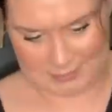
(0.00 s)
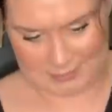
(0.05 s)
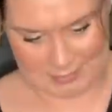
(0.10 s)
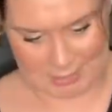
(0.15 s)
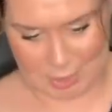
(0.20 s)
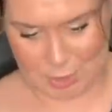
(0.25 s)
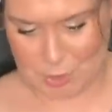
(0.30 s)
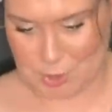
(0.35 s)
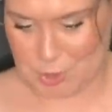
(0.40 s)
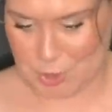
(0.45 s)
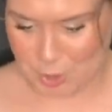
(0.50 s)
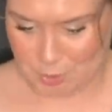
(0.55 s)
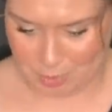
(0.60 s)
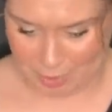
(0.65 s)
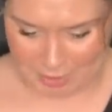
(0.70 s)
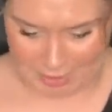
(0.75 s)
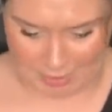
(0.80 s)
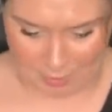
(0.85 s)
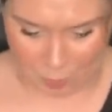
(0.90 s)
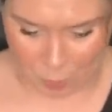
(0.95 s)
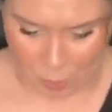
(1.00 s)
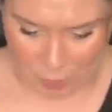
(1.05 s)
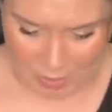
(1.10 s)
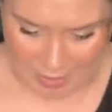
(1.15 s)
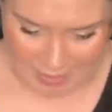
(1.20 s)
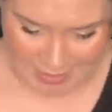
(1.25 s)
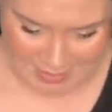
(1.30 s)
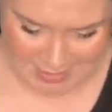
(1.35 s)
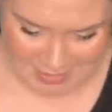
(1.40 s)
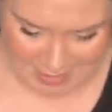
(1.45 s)
There's no brand. What
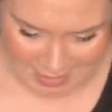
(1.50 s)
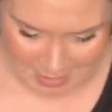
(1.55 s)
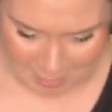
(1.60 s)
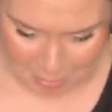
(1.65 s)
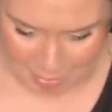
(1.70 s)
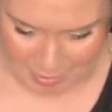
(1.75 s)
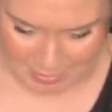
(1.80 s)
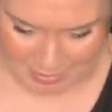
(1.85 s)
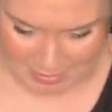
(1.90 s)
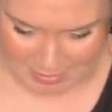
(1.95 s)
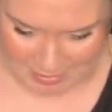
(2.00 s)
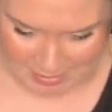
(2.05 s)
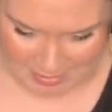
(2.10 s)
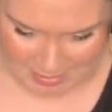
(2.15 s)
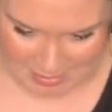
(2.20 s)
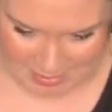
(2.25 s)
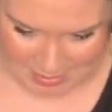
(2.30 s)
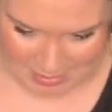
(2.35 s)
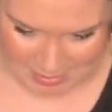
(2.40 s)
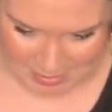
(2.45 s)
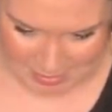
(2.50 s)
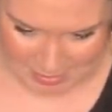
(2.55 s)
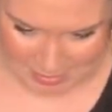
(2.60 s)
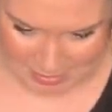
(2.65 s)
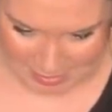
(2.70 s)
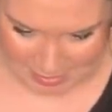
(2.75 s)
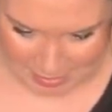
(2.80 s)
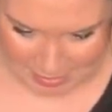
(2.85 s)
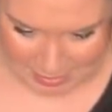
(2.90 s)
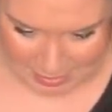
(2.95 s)
is up with this?
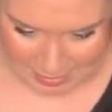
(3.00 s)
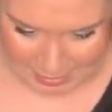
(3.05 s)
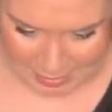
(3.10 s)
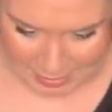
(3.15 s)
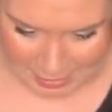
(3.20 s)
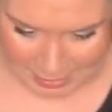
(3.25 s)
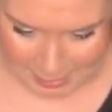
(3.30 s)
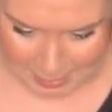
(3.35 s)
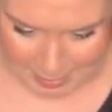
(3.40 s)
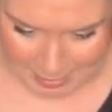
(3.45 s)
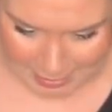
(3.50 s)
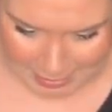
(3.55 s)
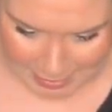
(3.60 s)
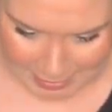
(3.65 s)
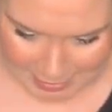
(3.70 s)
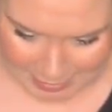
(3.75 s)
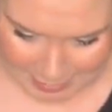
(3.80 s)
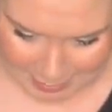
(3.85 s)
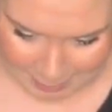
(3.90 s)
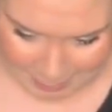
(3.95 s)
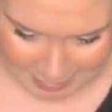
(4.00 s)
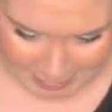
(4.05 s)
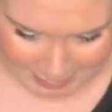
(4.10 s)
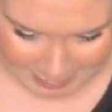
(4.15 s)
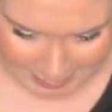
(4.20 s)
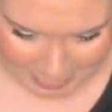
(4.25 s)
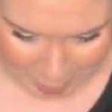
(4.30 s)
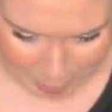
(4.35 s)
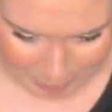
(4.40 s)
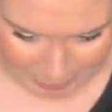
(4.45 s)
I mean, it might
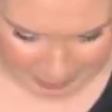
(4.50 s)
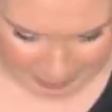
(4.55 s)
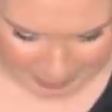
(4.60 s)
help me